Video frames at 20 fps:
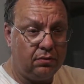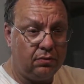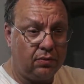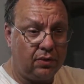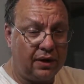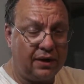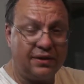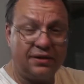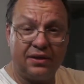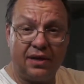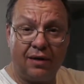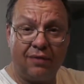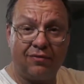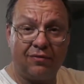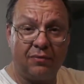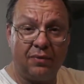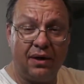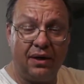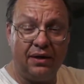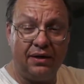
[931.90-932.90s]
when I stopped
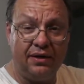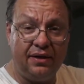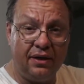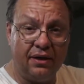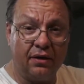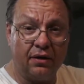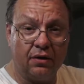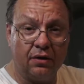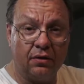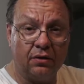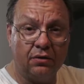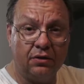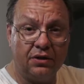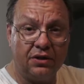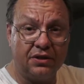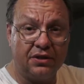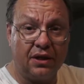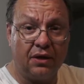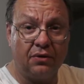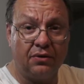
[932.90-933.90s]
for my dinner
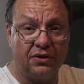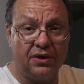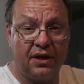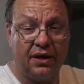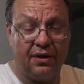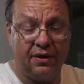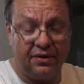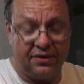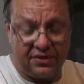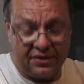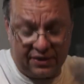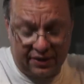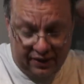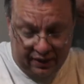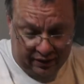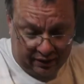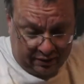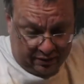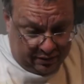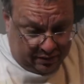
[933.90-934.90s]
just outside of the
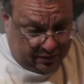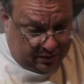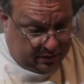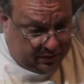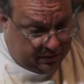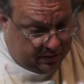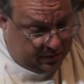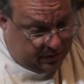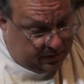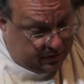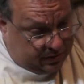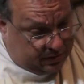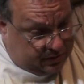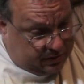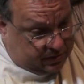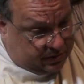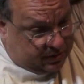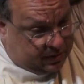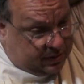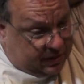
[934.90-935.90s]
city,
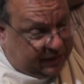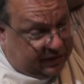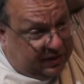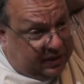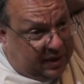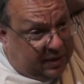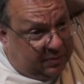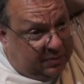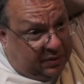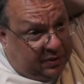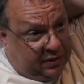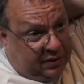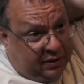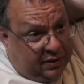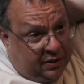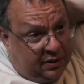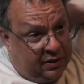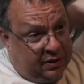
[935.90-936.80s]
I stopped in